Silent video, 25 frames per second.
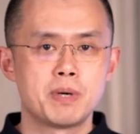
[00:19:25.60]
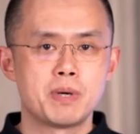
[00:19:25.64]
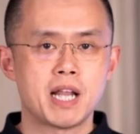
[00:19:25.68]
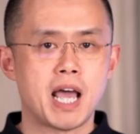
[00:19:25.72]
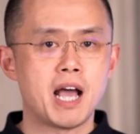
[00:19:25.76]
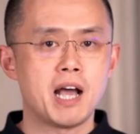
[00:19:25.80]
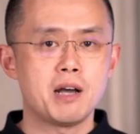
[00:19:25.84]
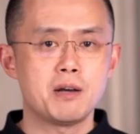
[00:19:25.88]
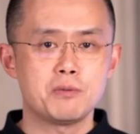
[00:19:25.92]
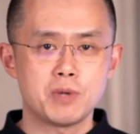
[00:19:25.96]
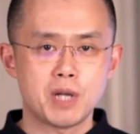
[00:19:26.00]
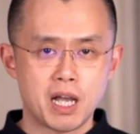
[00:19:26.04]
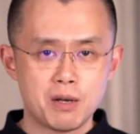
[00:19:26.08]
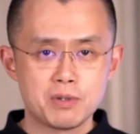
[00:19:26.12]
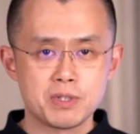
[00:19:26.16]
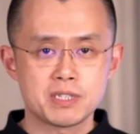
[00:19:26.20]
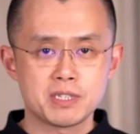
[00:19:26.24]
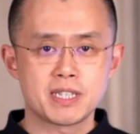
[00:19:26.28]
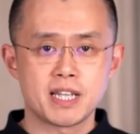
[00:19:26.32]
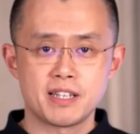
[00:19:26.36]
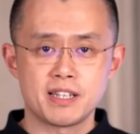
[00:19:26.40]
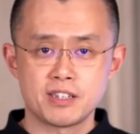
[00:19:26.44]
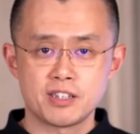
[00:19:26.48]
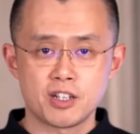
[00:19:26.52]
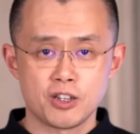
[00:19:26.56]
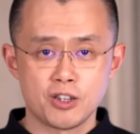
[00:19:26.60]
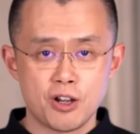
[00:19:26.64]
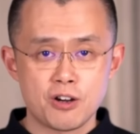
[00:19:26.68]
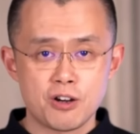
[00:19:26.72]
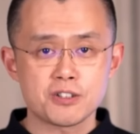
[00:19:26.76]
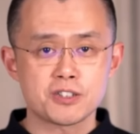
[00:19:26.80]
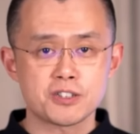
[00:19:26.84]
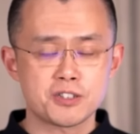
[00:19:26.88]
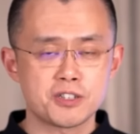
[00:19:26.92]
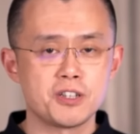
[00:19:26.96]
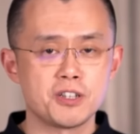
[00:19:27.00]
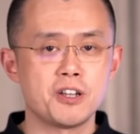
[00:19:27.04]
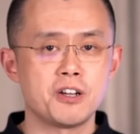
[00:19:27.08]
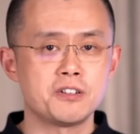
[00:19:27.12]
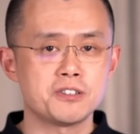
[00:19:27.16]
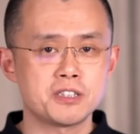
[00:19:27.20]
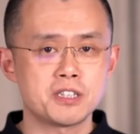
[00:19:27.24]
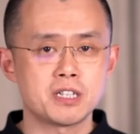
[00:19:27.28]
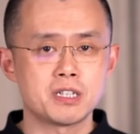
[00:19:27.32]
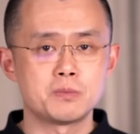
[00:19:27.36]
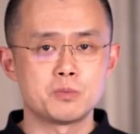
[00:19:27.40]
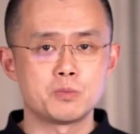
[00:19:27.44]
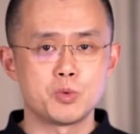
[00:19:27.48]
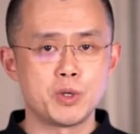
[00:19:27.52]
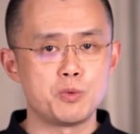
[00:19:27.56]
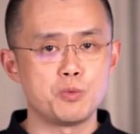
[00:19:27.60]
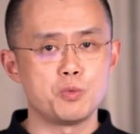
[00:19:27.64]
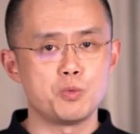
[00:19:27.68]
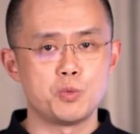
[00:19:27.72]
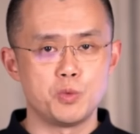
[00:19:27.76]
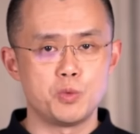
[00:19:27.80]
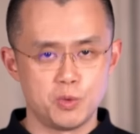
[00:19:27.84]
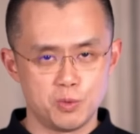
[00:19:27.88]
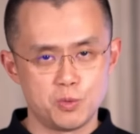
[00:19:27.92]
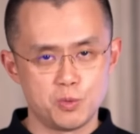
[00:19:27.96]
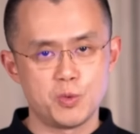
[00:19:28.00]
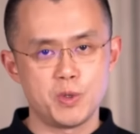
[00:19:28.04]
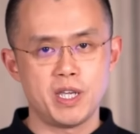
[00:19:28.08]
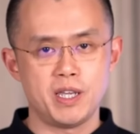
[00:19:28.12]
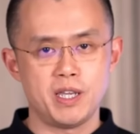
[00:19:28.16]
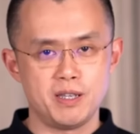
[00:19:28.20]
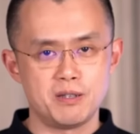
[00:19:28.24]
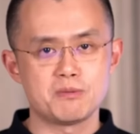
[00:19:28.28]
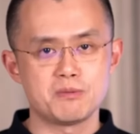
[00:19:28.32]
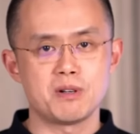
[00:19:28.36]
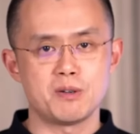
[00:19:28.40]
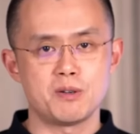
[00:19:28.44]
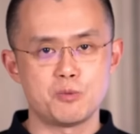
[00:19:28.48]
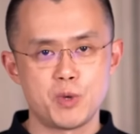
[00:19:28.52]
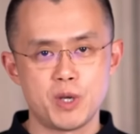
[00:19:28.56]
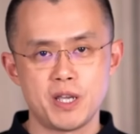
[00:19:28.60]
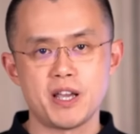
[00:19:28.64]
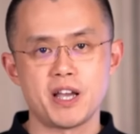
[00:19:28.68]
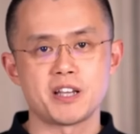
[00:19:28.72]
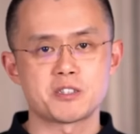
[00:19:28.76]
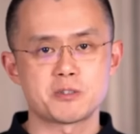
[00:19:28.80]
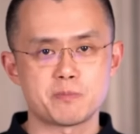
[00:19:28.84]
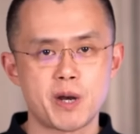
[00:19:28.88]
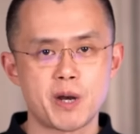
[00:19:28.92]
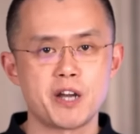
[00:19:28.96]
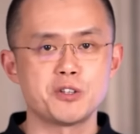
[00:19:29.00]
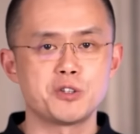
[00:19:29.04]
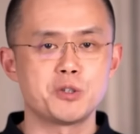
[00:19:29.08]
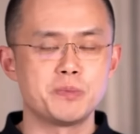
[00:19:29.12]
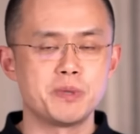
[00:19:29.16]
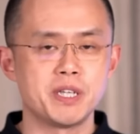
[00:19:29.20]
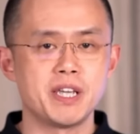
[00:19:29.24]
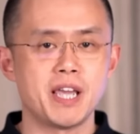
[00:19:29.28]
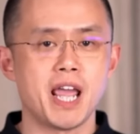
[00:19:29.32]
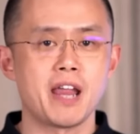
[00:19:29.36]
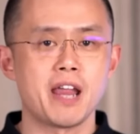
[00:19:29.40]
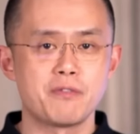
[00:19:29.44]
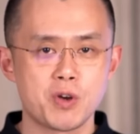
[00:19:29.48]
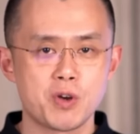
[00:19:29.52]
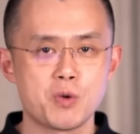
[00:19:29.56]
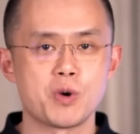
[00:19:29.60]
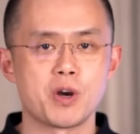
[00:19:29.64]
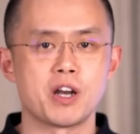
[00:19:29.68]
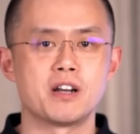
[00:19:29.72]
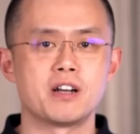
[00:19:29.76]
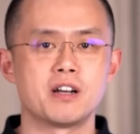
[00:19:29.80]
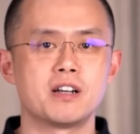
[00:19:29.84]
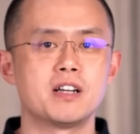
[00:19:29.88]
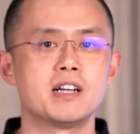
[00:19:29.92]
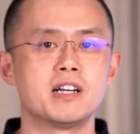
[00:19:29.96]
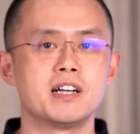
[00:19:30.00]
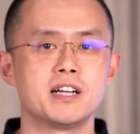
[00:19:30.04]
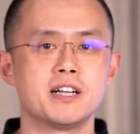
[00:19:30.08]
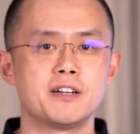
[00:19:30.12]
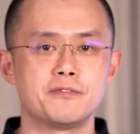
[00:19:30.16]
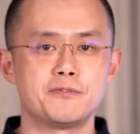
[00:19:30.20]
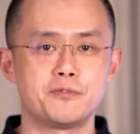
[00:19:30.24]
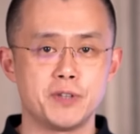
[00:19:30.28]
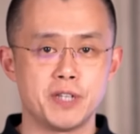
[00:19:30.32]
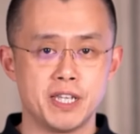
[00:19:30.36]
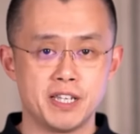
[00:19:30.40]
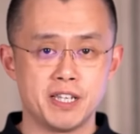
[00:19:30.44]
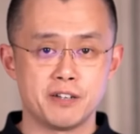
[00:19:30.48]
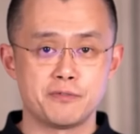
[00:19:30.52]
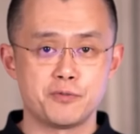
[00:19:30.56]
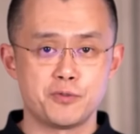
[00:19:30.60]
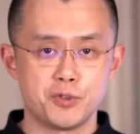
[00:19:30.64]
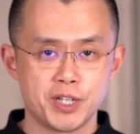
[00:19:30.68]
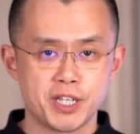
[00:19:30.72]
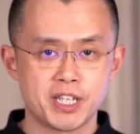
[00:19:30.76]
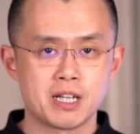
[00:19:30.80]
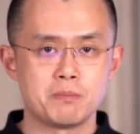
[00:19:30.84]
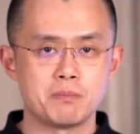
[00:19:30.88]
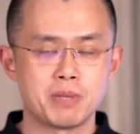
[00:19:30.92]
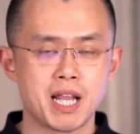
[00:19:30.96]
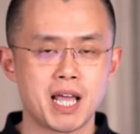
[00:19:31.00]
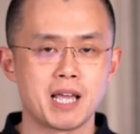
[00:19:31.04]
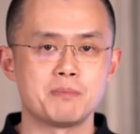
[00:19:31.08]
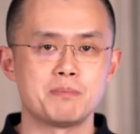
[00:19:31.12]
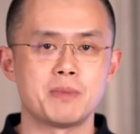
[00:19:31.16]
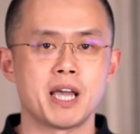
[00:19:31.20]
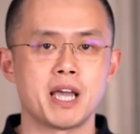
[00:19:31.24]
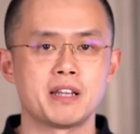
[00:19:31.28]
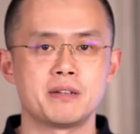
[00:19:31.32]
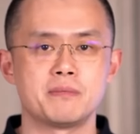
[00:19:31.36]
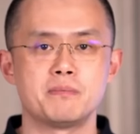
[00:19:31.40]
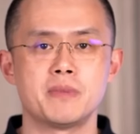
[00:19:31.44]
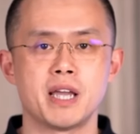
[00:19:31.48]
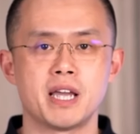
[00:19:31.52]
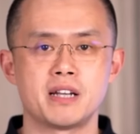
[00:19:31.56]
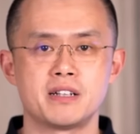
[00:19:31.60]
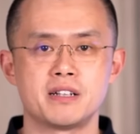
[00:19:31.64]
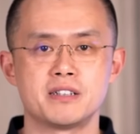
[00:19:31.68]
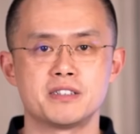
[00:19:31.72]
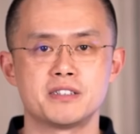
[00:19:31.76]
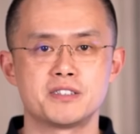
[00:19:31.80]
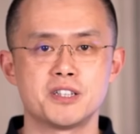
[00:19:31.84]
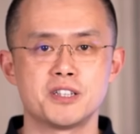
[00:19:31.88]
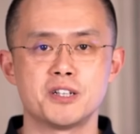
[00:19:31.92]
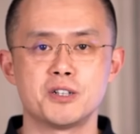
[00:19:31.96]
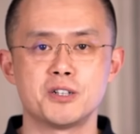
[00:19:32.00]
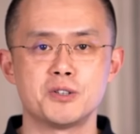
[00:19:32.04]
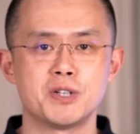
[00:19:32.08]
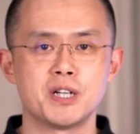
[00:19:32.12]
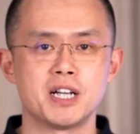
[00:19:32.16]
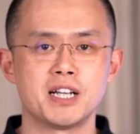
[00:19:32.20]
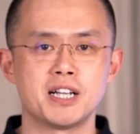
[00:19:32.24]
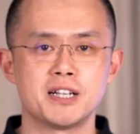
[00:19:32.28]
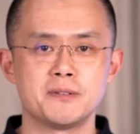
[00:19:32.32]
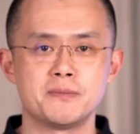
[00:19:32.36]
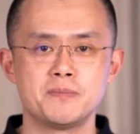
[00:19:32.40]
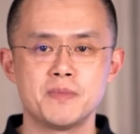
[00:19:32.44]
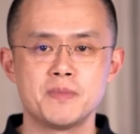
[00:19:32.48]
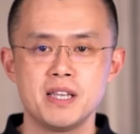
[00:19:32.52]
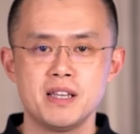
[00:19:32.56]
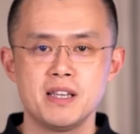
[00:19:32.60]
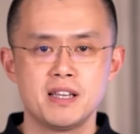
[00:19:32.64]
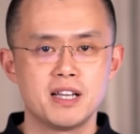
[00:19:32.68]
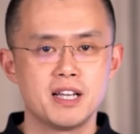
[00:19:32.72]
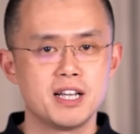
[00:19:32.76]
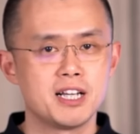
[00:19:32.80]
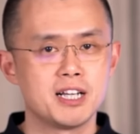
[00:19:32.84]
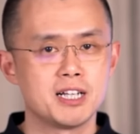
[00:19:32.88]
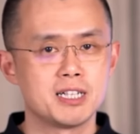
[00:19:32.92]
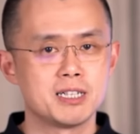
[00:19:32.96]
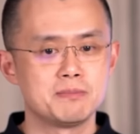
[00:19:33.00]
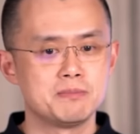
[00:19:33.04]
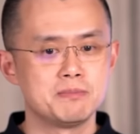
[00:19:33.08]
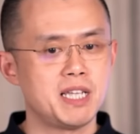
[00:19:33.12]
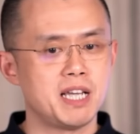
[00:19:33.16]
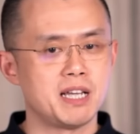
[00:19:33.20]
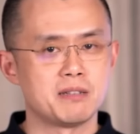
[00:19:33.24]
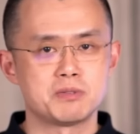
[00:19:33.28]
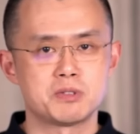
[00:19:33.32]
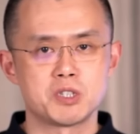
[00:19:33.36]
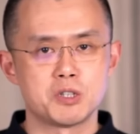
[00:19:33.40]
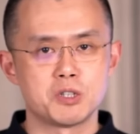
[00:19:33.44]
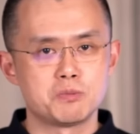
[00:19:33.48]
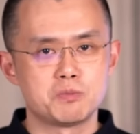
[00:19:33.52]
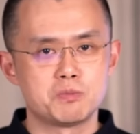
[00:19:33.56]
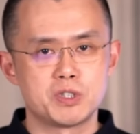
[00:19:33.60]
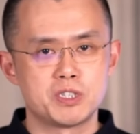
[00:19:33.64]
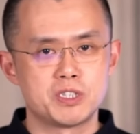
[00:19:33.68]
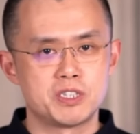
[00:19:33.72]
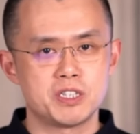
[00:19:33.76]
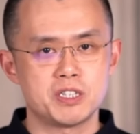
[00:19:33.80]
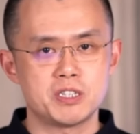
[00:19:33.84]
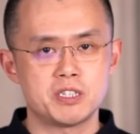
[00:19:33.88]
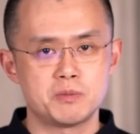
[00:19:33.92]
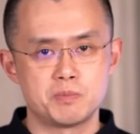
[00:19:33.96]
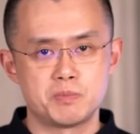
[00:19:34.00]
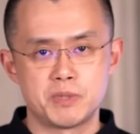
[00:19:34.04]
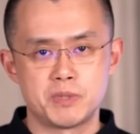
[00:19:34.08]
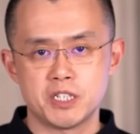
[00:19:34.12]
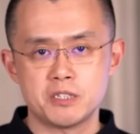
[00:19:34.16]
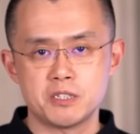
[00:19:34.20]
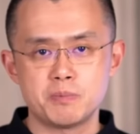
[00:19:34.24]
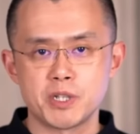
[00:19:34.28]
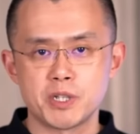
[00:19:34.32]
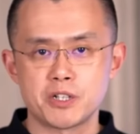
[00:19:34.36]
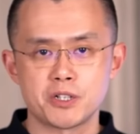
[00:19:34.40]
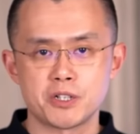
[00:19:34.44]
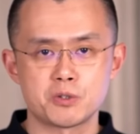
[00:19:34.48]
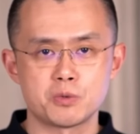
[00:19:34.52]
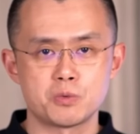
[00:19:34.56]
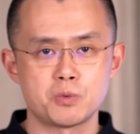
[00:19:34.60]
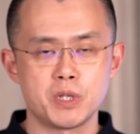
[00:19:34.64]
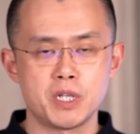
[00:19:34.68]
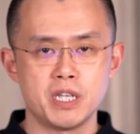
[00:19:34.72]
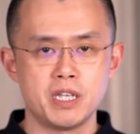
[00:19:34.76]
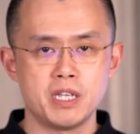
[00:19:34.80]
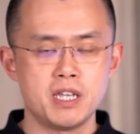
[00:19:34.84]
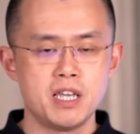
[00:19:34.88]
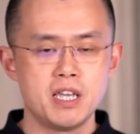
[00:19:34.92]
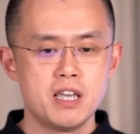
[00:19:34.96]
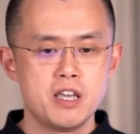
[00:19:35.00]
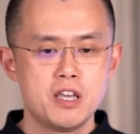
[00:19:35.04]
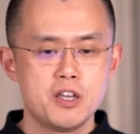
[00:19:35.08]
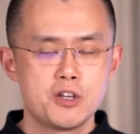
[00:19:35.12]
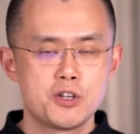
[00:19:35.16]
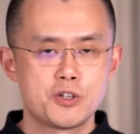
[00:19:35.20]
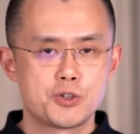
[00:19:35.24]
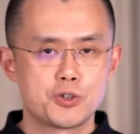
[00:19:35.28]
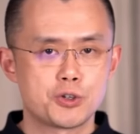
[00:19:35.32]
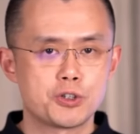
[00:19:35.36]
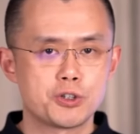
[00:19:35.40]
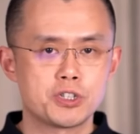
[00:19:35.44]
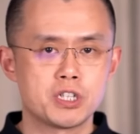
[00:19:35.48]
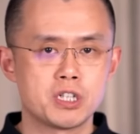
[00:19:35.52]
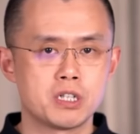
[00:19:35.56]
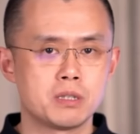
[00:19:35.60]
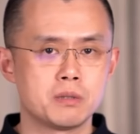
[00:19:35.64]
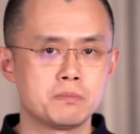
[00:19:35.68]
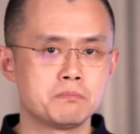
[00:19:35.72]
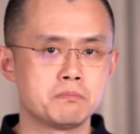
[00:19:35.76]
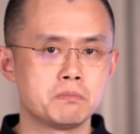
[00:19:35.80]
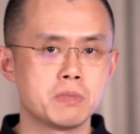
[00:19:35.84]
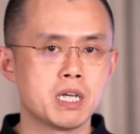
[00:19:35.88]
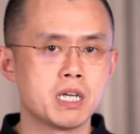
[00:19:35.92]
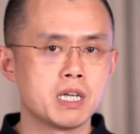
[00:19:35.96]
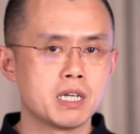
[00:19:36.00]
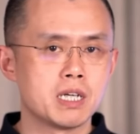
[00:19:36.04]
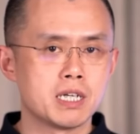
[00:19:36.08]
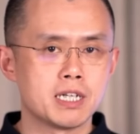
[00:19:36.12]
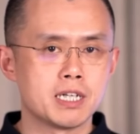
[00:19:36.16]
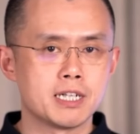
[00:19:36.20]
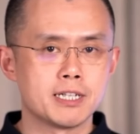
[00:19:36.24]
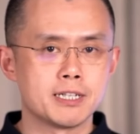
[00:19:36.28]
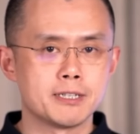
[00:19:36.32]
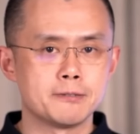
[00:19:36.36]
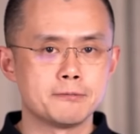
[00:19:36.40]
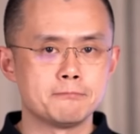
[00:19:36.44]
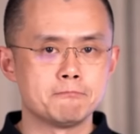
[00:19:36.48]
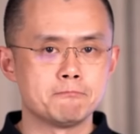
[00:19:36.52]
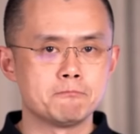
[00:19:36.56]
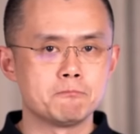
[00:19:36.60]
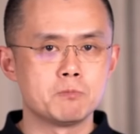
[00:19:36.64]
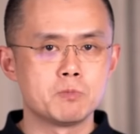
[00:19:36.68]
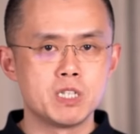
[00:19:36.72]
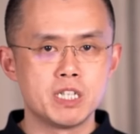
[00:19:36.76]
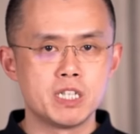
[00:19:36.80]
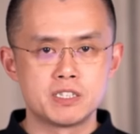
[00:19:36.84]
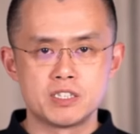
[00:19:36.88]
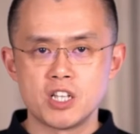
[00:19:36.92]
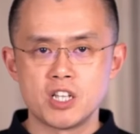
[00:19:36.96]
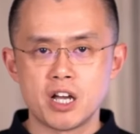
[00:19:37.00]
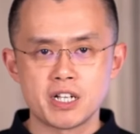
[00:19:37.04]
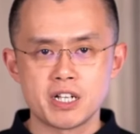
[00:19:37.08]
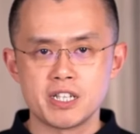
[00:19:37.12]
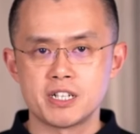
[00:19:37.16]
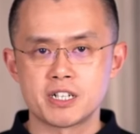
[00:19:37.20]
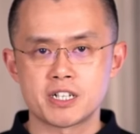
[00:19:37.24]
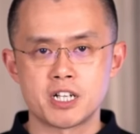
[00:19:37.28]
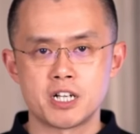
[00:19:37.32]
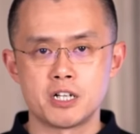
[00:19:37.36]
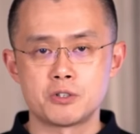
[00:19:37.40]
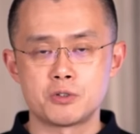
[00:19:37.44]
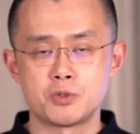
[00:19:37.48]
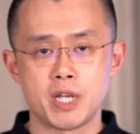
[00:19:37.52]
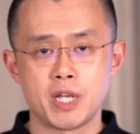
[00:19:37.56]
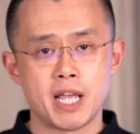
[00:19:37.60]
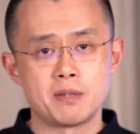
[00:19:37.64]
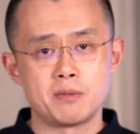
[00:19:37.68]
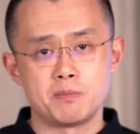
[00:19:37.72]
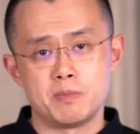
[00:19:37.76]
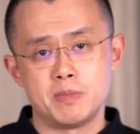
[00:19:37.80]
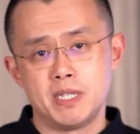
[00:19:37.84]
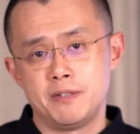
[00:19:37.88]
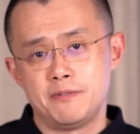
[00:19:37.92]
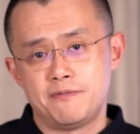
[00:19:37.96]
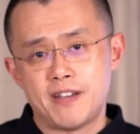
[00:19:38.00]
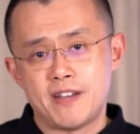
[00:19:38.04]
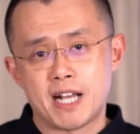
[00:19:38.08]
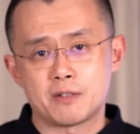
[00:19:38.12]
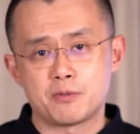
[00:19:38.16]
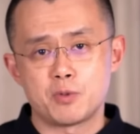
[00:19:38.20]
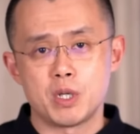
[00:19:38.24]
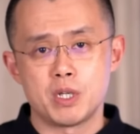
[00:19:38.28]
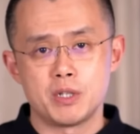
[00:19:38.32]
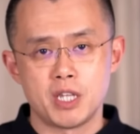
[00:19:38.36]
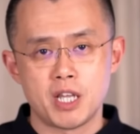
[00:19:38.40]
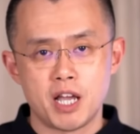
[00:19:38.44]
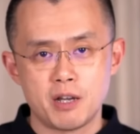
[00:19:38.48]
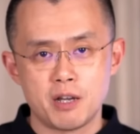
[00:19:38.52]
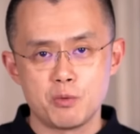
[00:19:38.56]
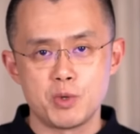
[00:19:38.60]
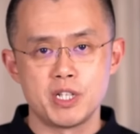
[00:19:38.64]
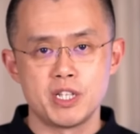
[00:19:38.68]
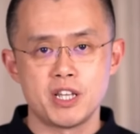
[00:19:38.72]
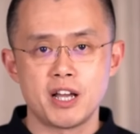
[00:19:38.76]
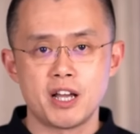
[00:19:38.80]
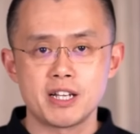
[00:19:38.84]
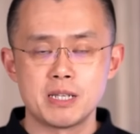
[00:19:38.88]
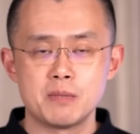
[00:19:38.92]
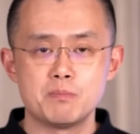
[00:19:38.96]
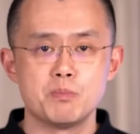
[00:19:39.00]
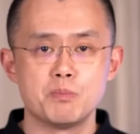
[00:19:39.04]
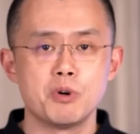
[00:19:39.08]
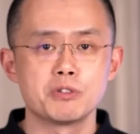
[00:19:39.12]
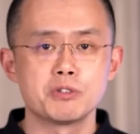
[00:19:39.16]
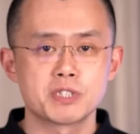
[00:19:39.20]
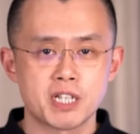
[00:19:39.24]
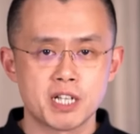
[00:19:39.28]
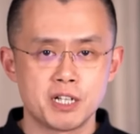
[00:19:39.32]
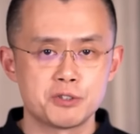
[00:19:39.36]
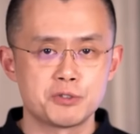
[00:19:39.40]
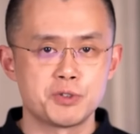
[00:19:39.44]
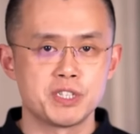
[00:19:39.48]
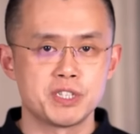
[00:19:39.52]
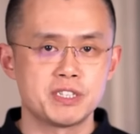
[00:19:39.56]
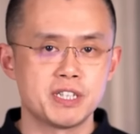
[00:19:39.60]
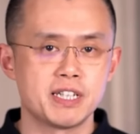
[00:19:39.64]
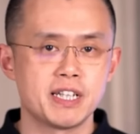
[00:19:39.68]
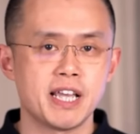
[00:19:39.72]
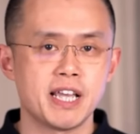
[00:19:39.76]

But I, I would say in the long long term, we we, we aspire to be everywhere uh, in a fully compliant man, manner. So um, um, yeah, so just just because we short term um, is not in a country, and in fact we're not we're not in most countries